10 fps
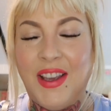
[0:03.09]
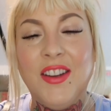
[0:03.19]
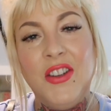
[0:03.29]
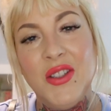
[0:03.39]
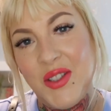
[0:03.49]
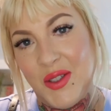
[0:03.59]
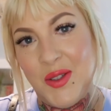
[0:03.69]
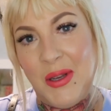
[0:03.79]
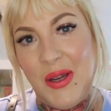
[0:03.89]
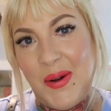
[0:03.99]
It feels good
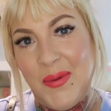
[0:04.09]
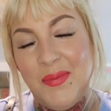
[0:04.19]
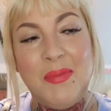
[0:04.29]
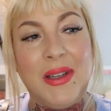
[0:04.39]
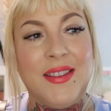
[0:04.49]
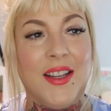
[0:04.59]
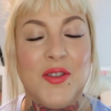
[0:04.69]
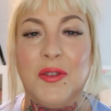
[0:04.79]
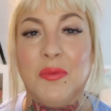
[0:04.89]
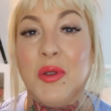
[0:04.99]
to be home, but that
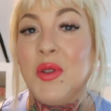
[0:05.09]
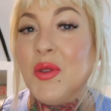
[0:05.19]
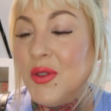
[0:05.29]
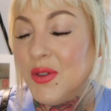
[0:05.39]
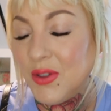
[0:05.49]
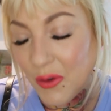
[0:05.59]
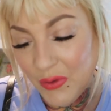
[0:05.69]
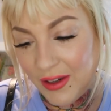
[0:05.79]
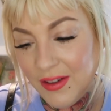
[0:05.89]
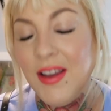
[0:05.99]
trip was so
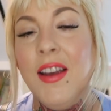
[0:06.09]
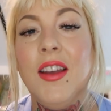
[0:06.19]
fun.